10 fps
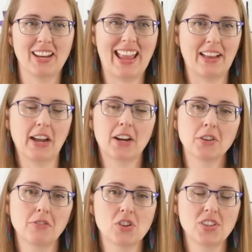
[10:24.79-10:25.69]
and iron
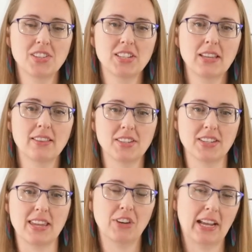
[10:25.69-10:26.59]
deficiency that's
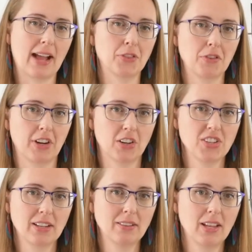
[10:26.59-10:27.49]
evening out the
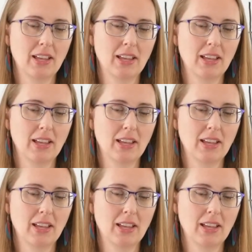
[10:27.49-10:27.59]
ferritin.